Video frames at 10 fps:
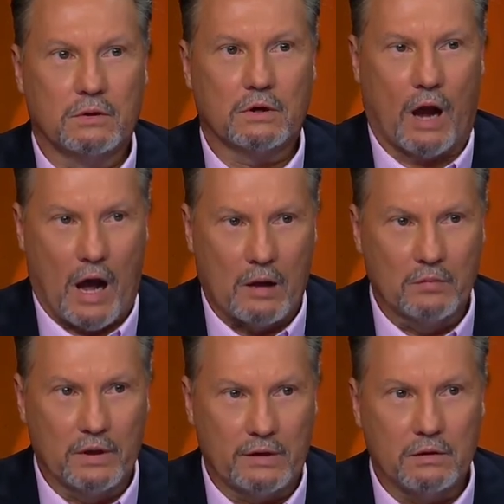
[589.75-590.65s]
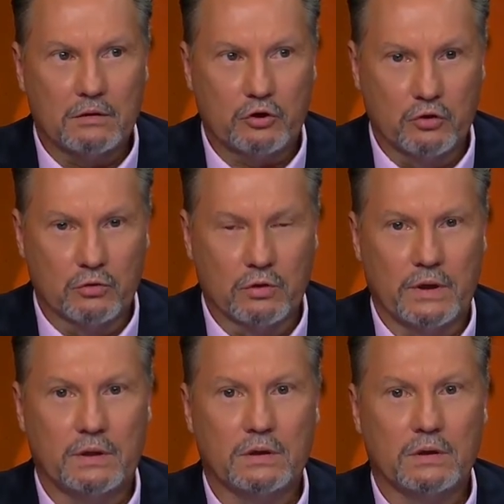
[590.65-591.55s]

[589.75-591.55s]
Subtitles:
calmly, coolly,